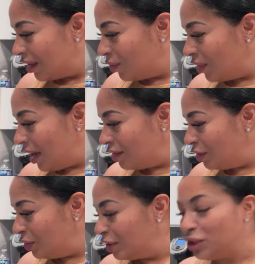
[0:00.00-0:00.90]
What are you
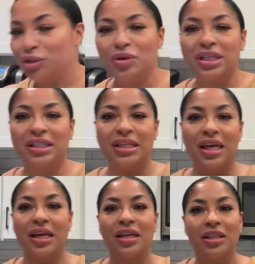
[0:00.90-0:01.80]
doing,
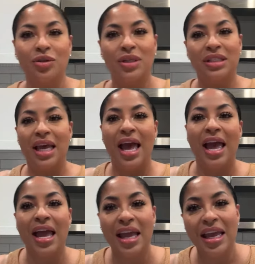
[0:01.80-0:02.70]
Teresa? Teresa,
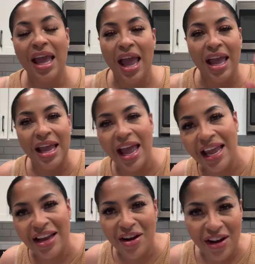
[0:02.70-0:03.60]
hey, hey, hey,
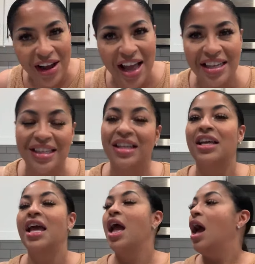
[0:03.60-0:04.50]
girl, how you doing?
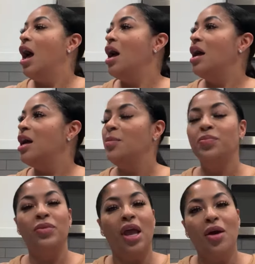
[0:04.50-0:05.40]
Um,
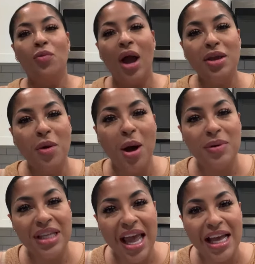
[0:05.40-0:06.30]
why you
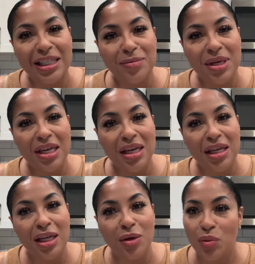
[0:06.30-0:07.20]
always ask me
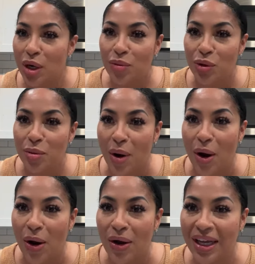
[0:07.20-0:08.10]
uh, when I'm doing tomorrow?